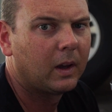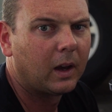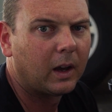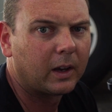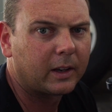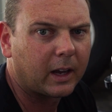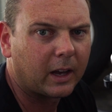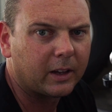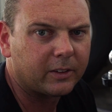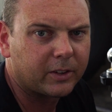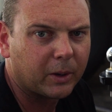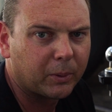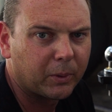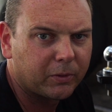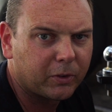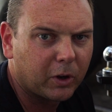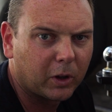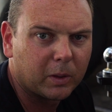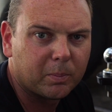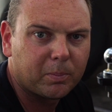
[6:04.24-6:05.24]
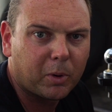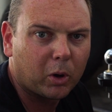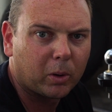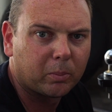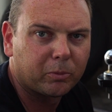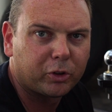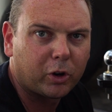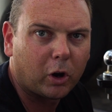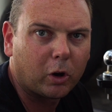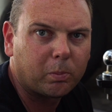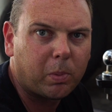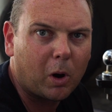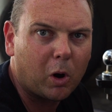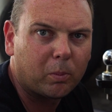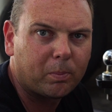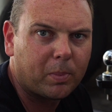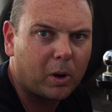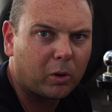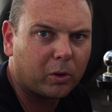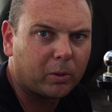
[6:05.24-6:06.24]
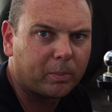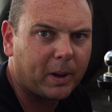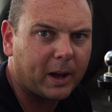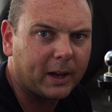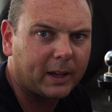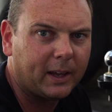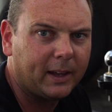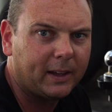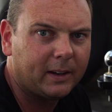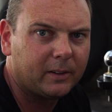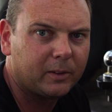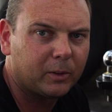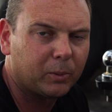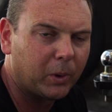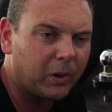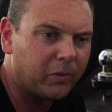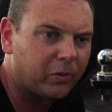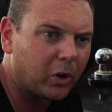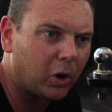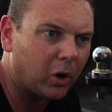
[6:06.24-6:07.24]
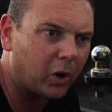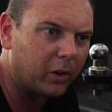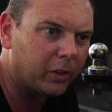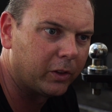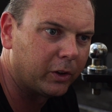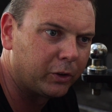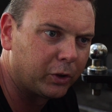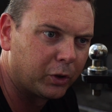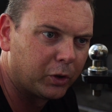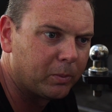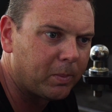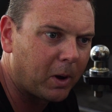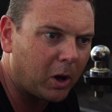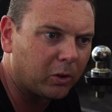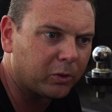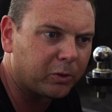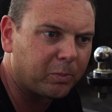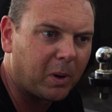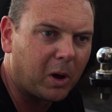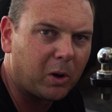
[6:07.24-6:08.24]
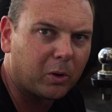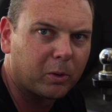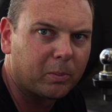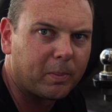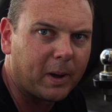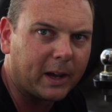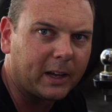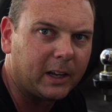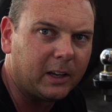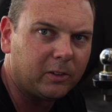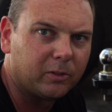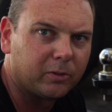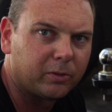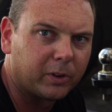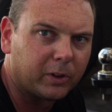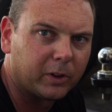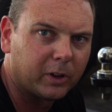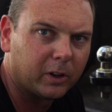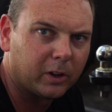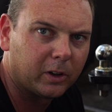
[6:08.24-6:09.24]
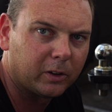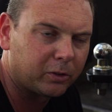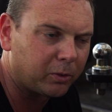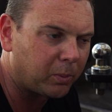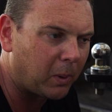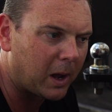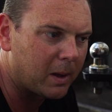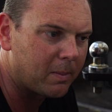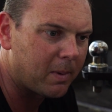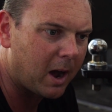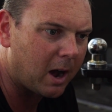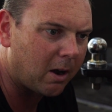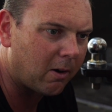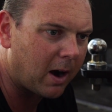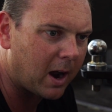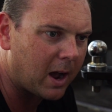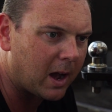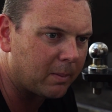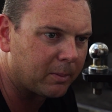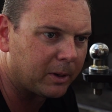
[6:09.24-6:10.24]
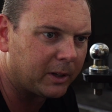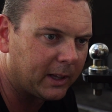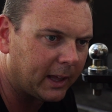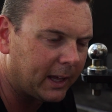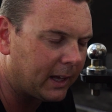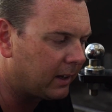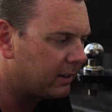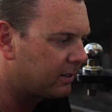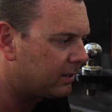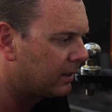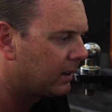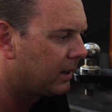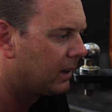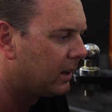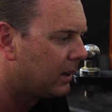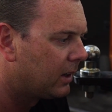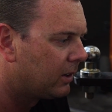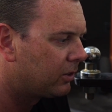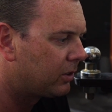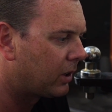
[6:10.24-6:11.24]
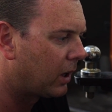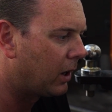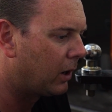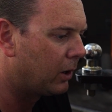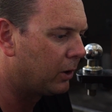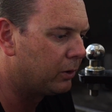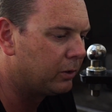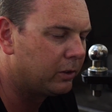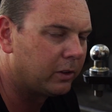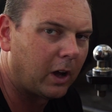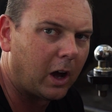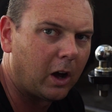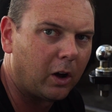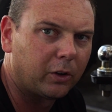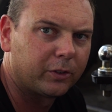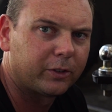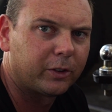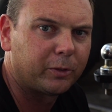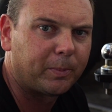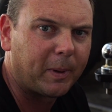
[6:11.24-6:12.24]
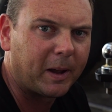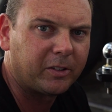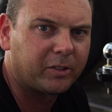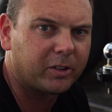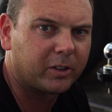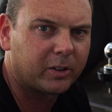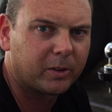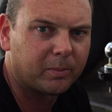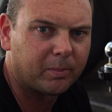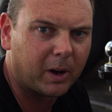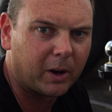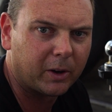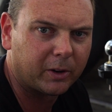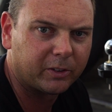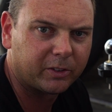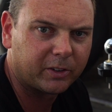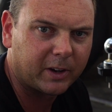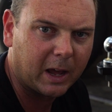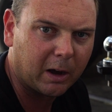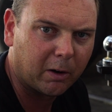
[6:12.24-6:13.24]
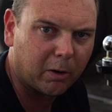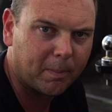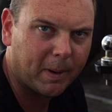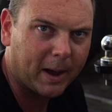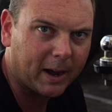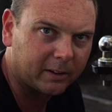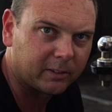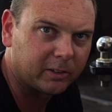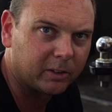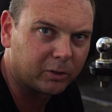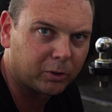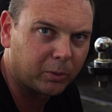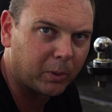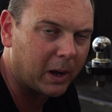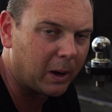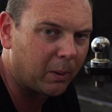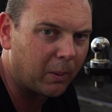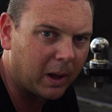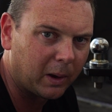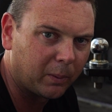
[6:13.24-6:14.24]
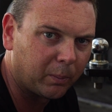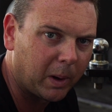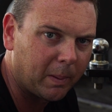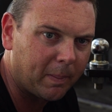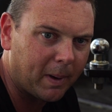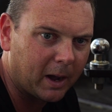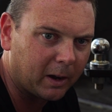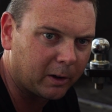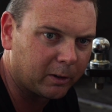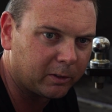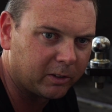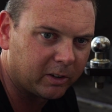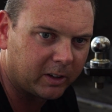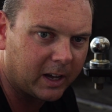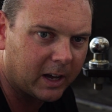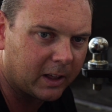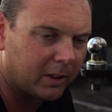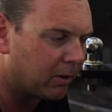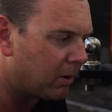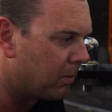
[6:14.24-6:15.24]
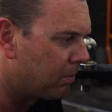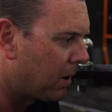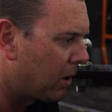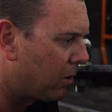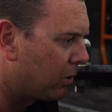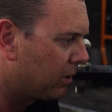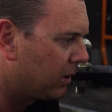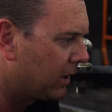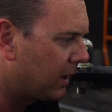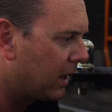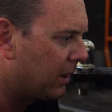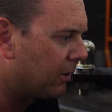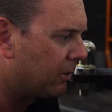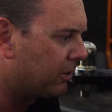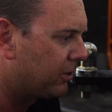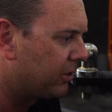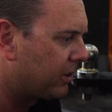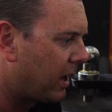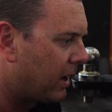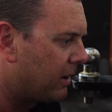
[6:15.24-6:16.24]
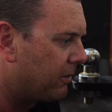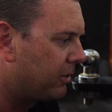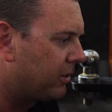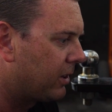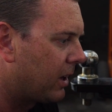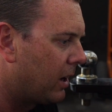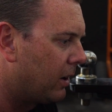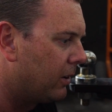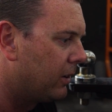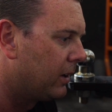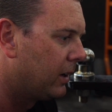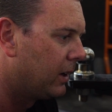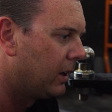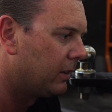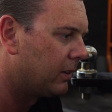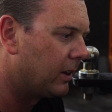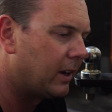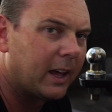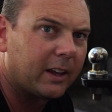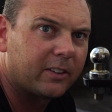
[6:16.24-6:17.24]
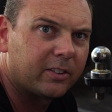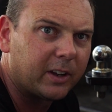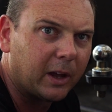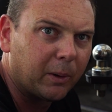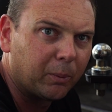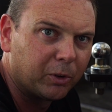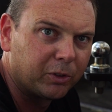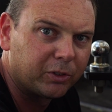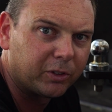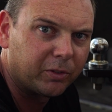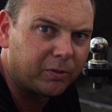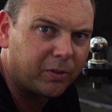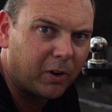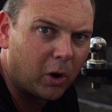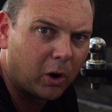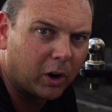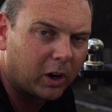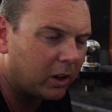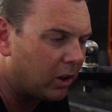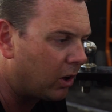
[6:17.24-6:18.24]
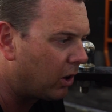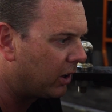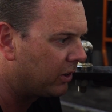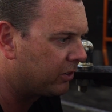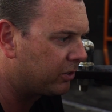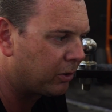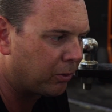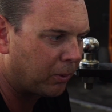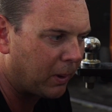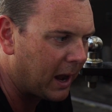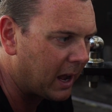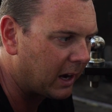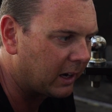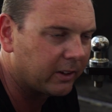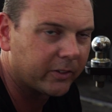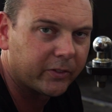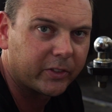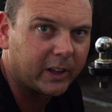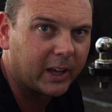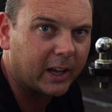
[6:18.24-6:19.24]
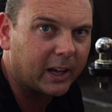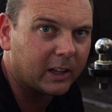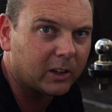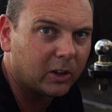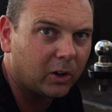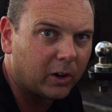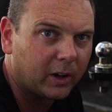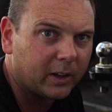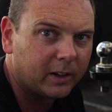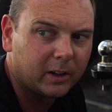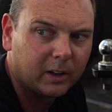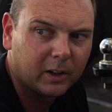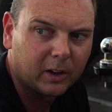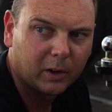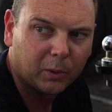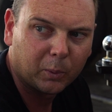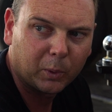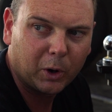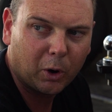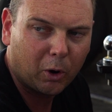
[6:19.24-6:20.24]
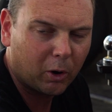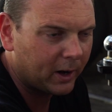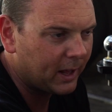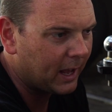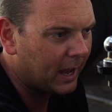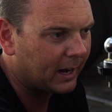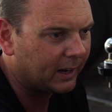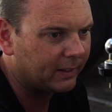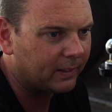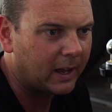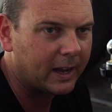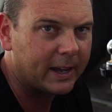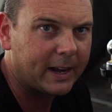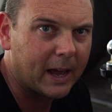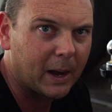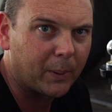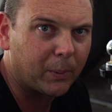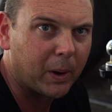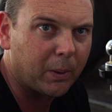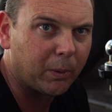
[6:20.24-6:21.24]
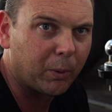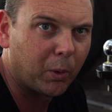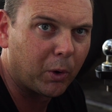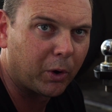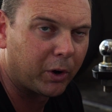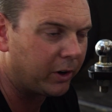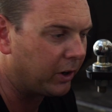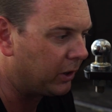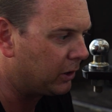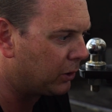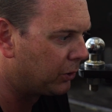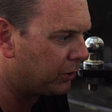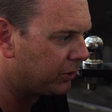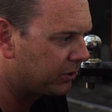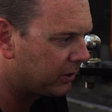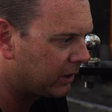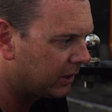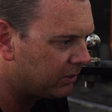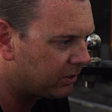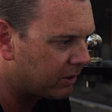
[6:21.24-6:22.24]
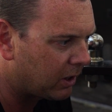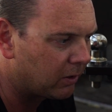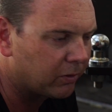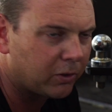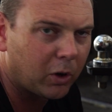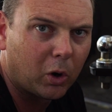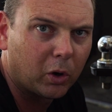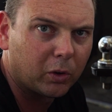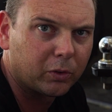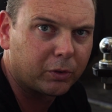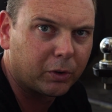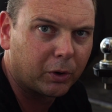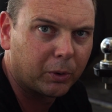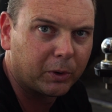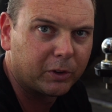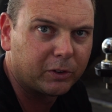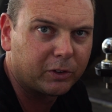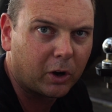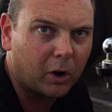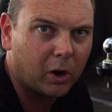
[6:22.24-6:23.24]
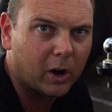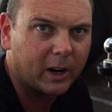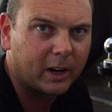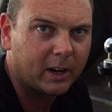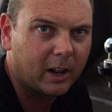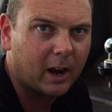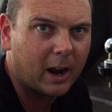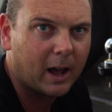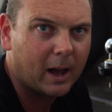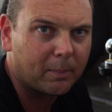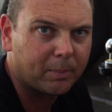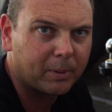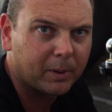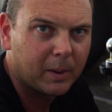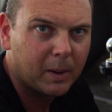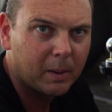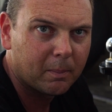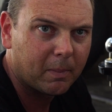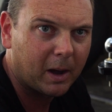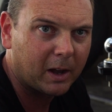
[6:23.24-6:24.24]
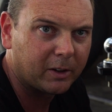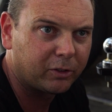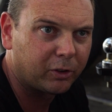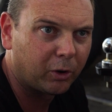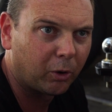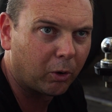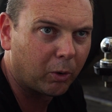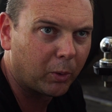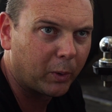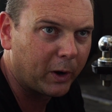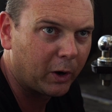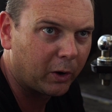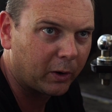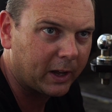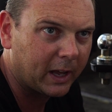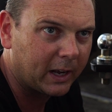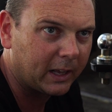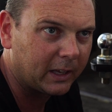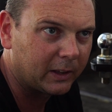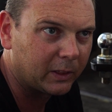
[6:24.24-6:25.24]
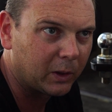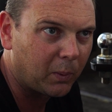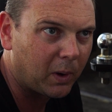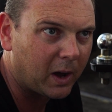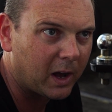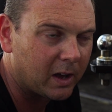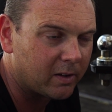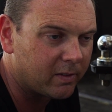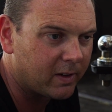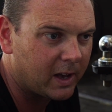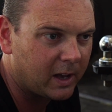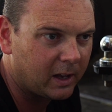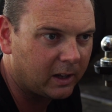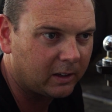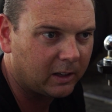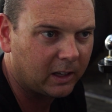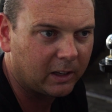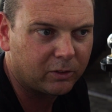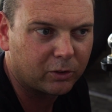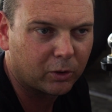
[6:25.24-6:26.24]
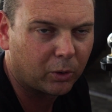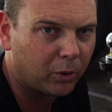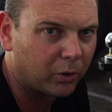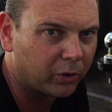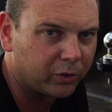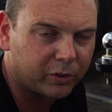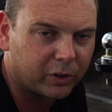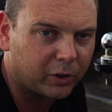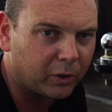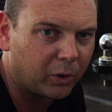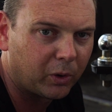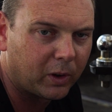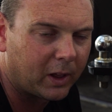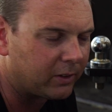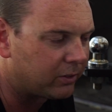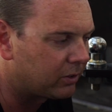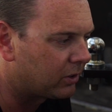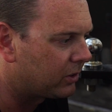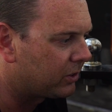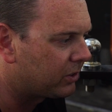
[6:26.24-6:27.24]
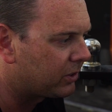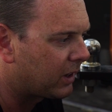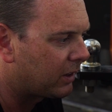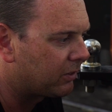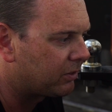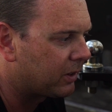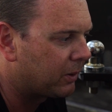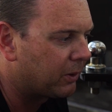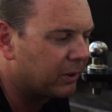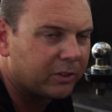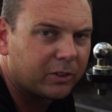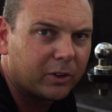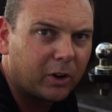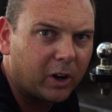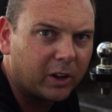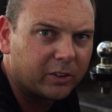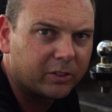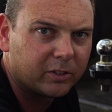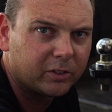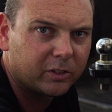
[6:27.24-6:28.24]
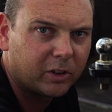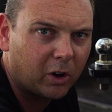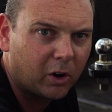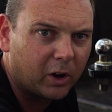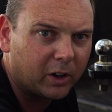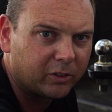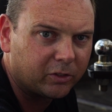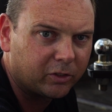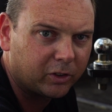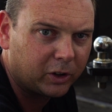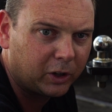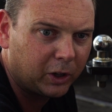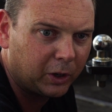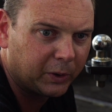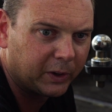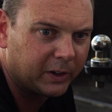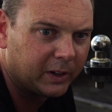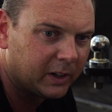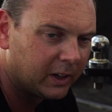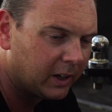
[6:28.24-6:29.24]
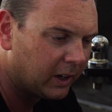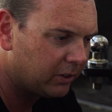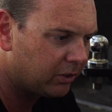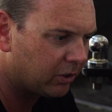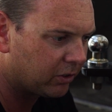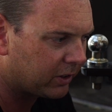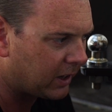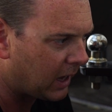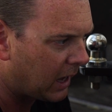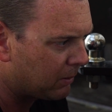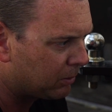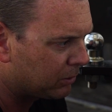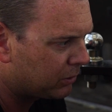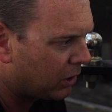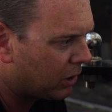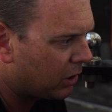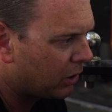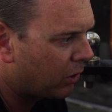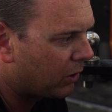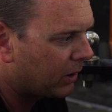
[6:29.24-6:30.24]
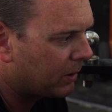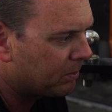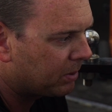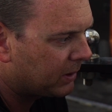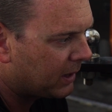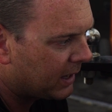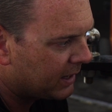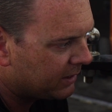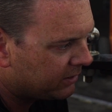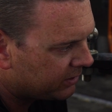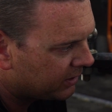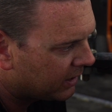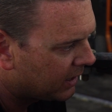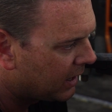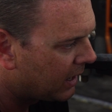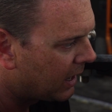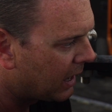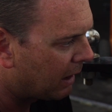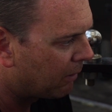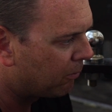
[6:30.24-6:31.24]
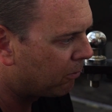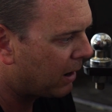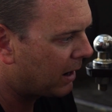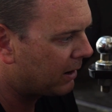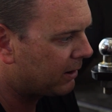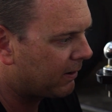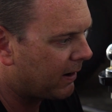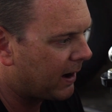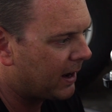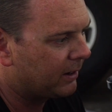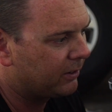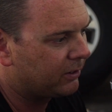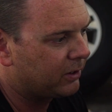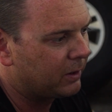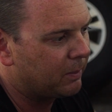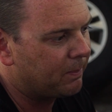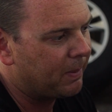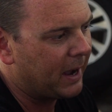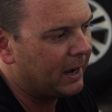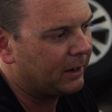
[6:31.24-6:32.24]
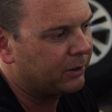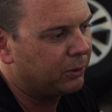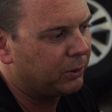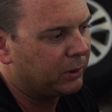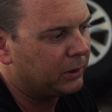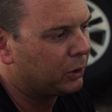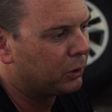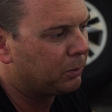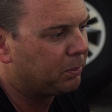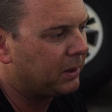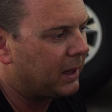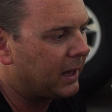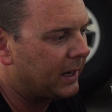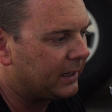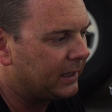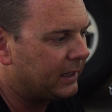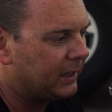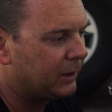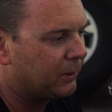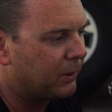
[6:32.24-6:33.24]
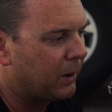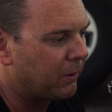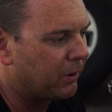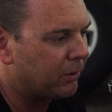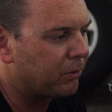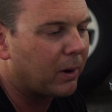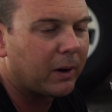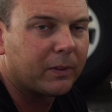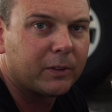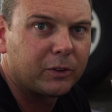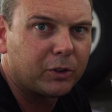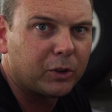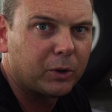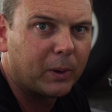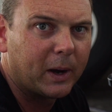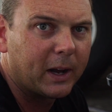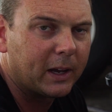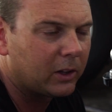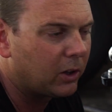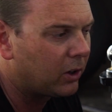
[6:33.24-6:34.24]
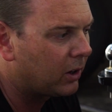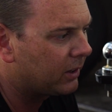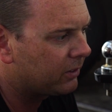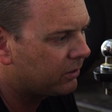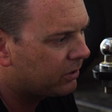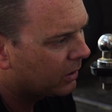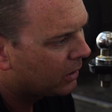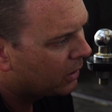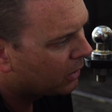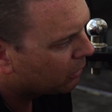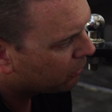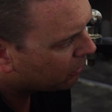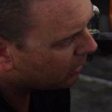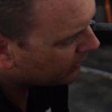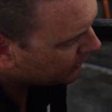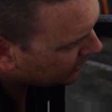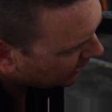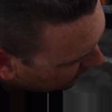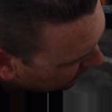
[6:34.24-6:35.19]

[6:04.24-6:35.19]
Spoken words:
Okay, so we've got the bottom shock bolt bolted back in. We've got the 2 bolts bolted back in for the sway bar arm and links. So the whole suspension components now are back to square one. We're back together and bolted together and safe. So the next step was to finalise the routing of the airline. We already had it laid out where we wanted it loosely, so I've gone through and tidied it up, made sure we're not getting in the way of air exhaust and all that sort of stuff, so it's nice and tight and secured, just cable tied on in place, and run around to the back to a little plate here where we've run the 2 airlines, run the